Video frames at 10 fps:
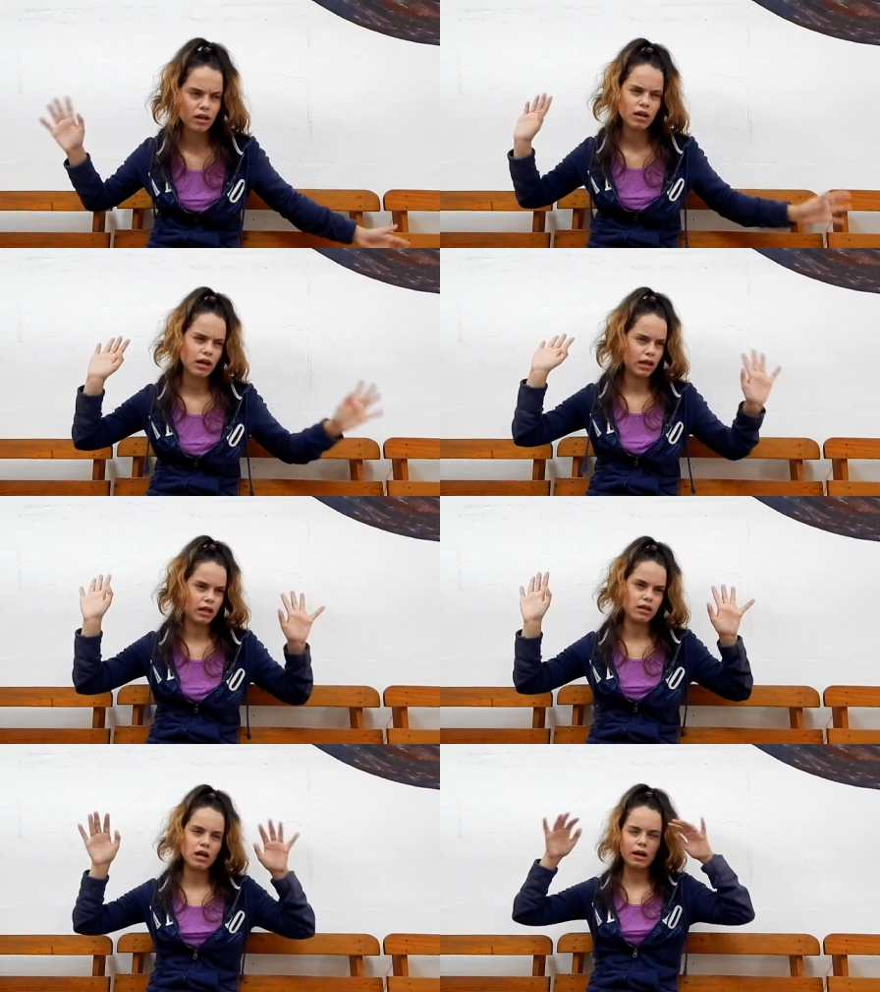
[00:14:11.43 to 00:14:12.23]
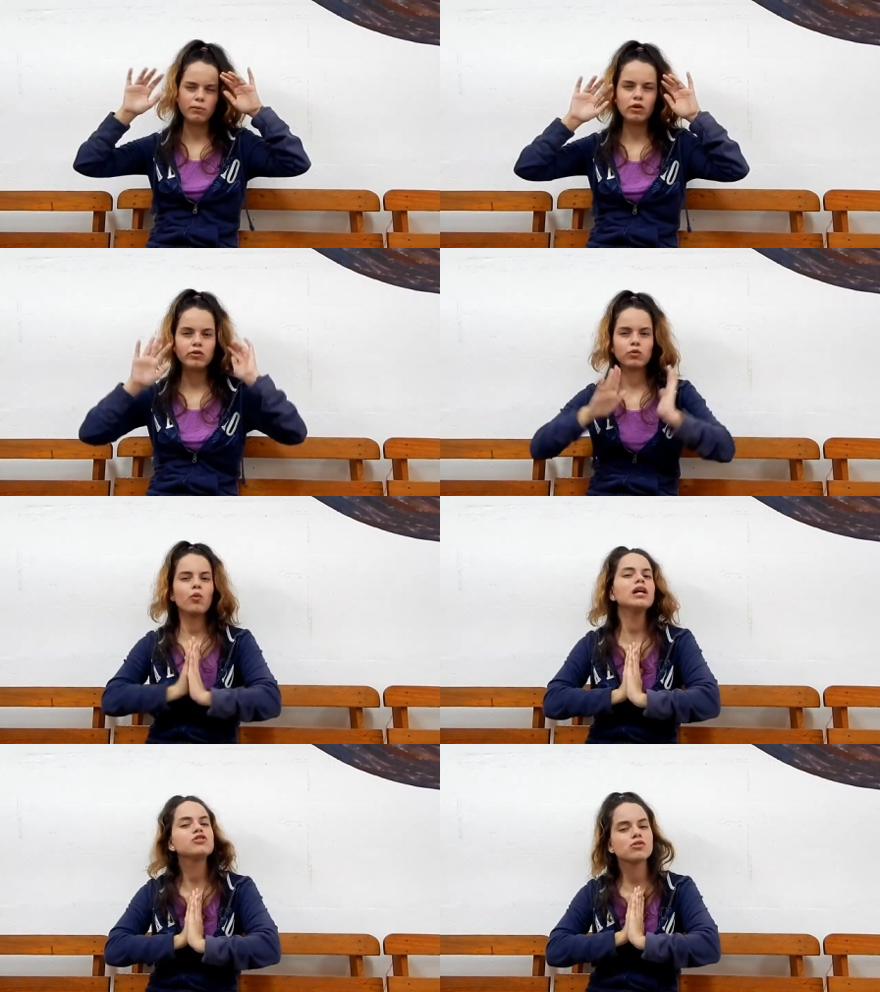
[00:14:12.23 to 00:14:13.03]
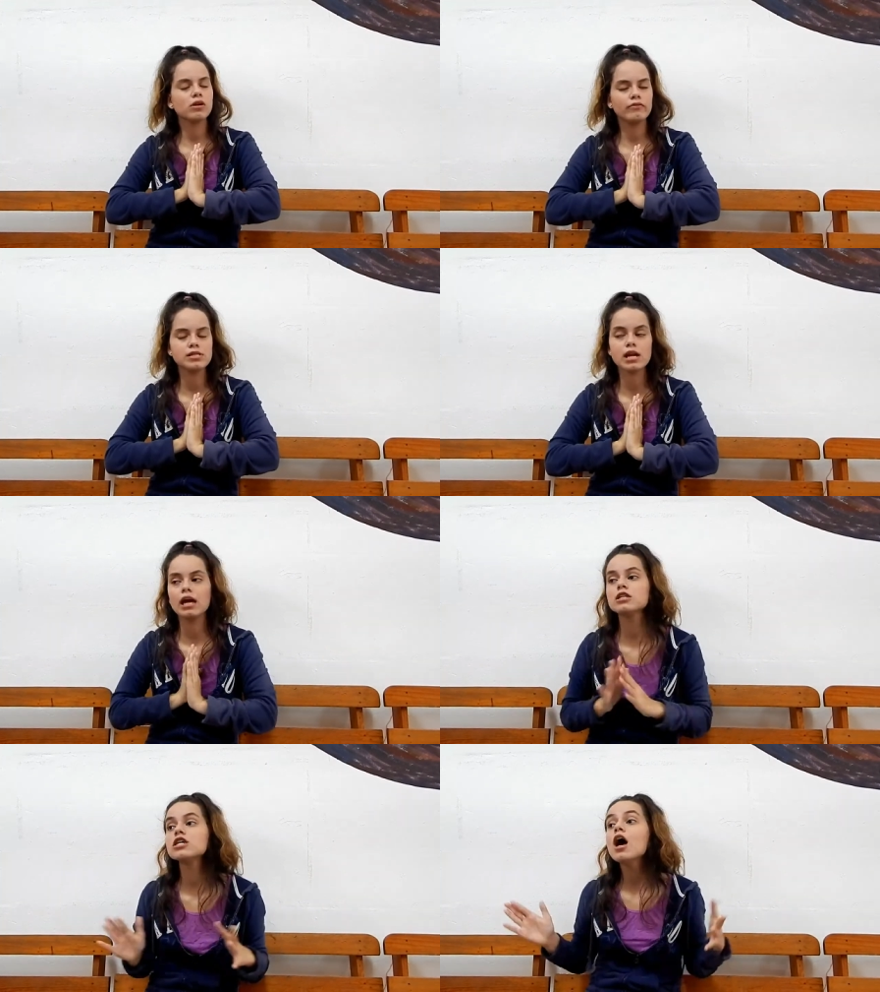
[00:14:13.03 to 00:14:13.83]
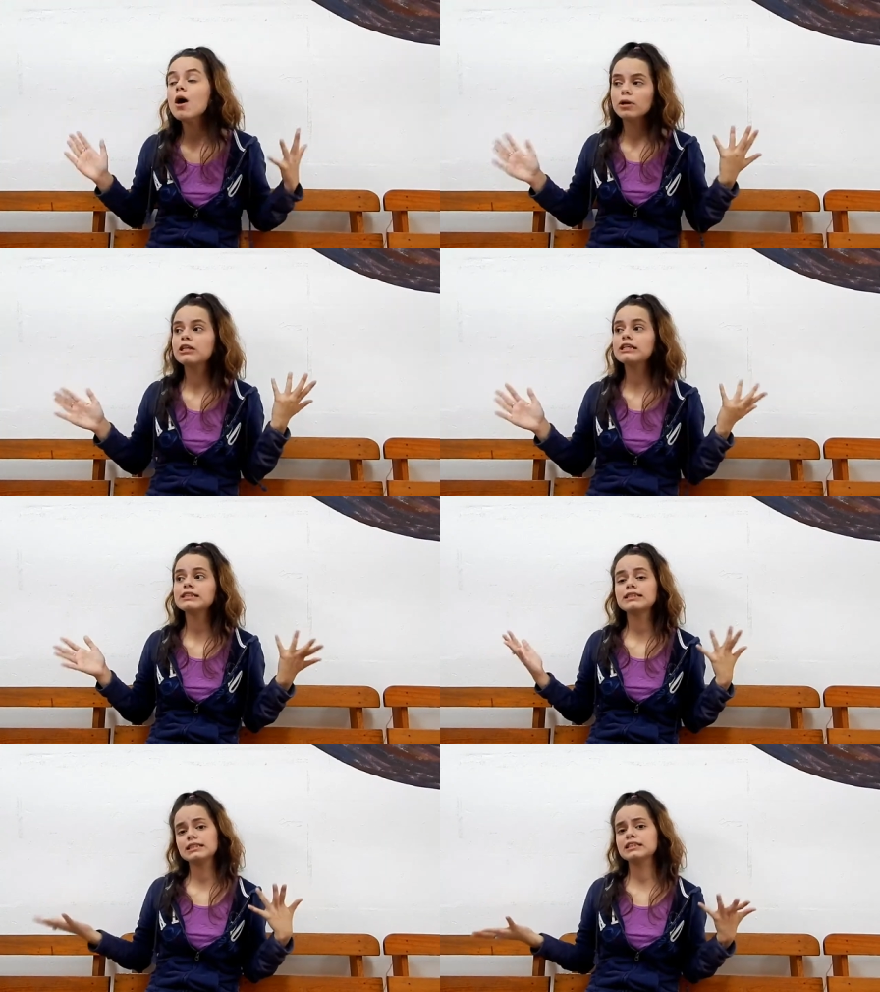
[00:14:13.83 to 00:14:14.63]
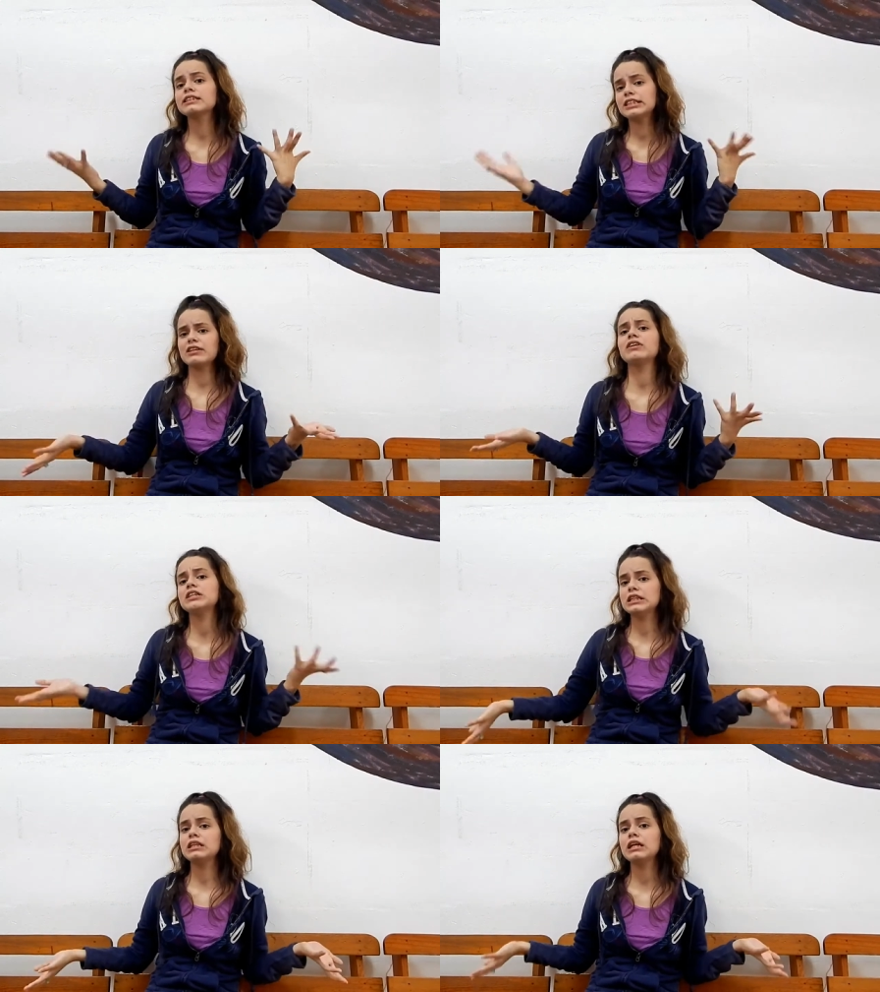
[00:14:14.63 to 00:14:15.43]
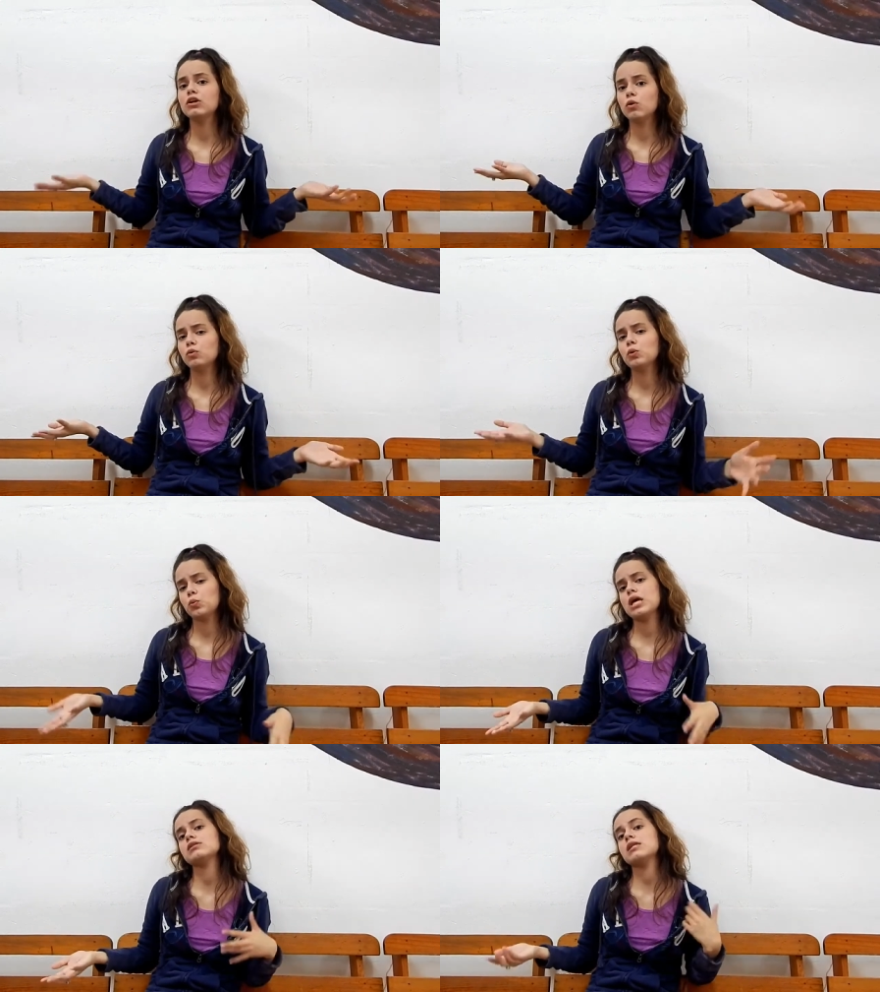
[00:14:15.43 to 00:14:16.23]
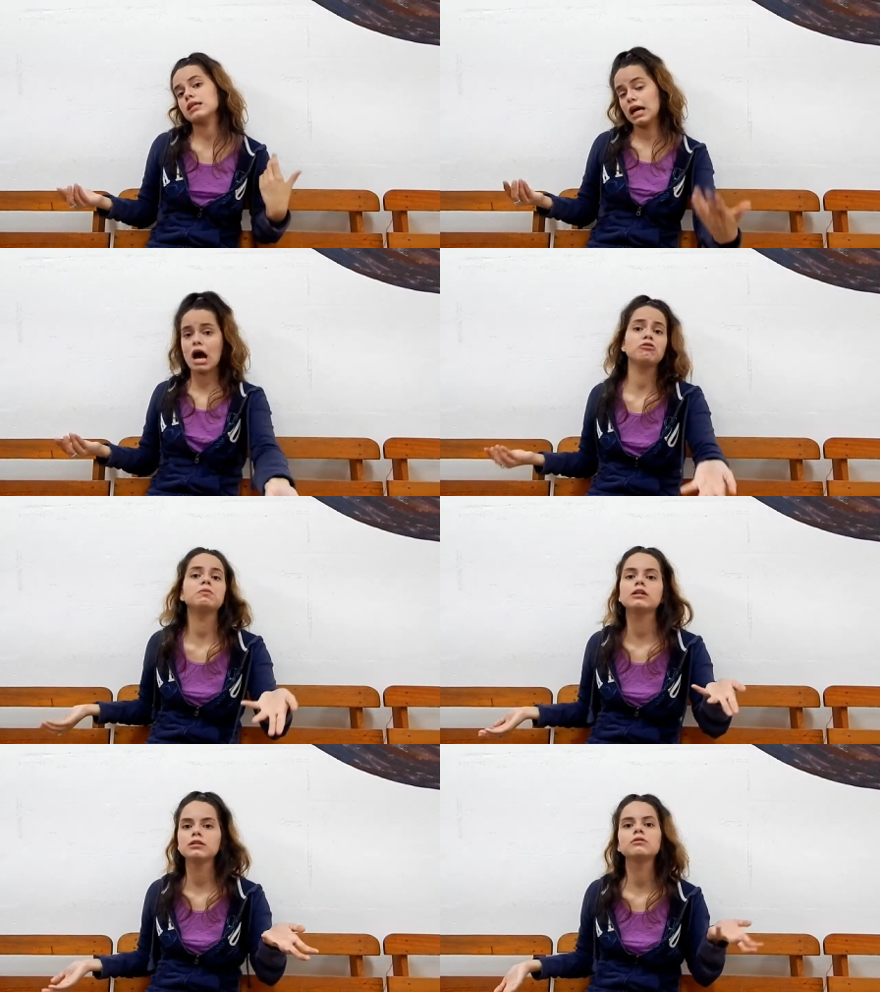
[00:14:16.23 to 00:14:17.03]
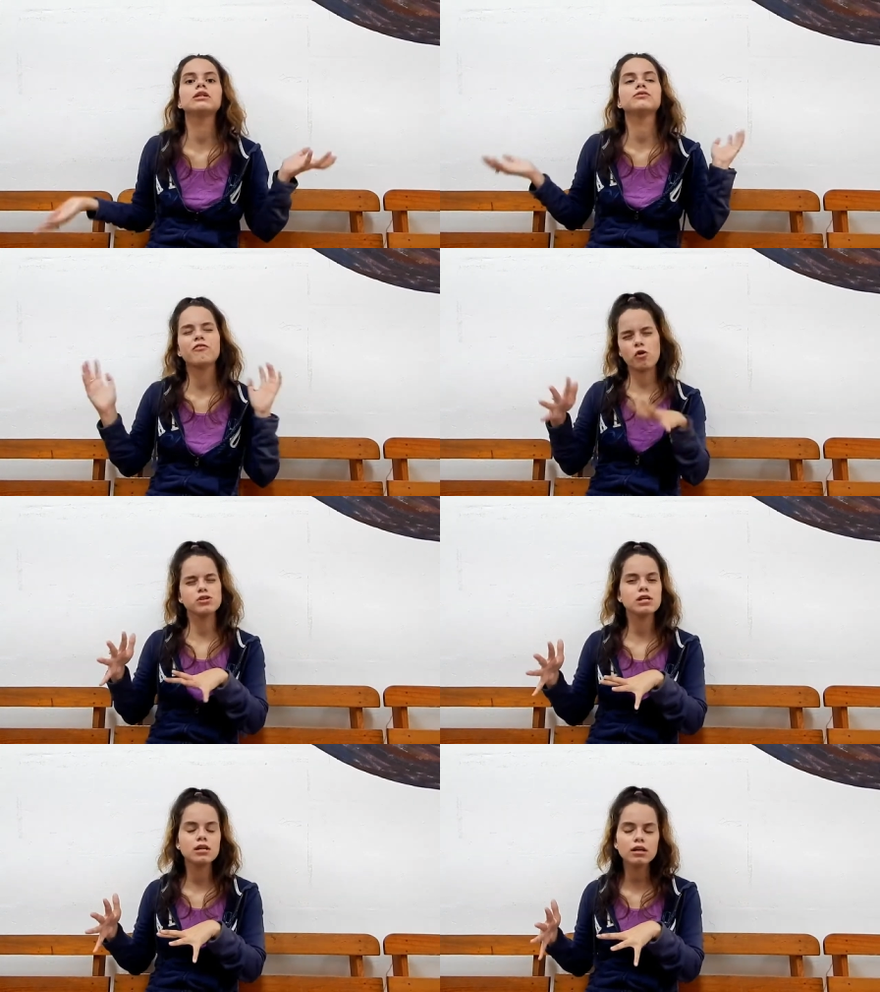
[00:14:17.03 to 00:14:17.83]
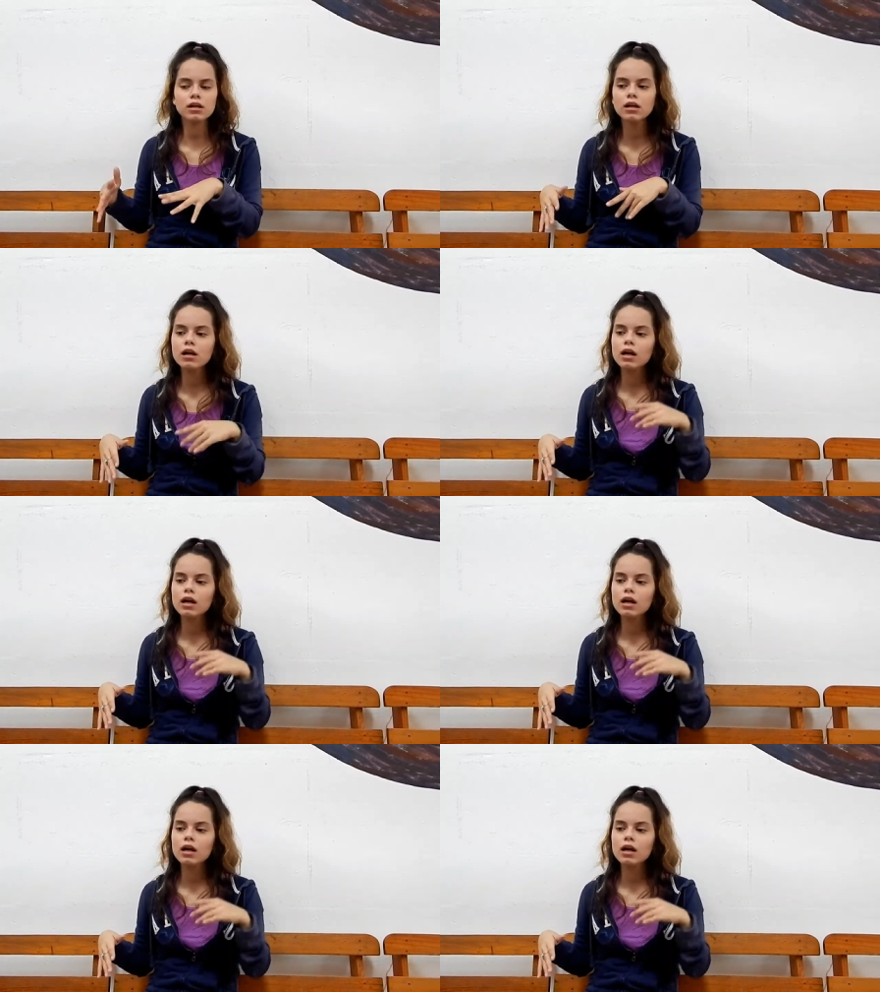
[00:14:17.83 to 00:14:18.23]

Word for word: I'm not quite sure of his age, but he's still 17 in all the ways that count because he was frozen in there.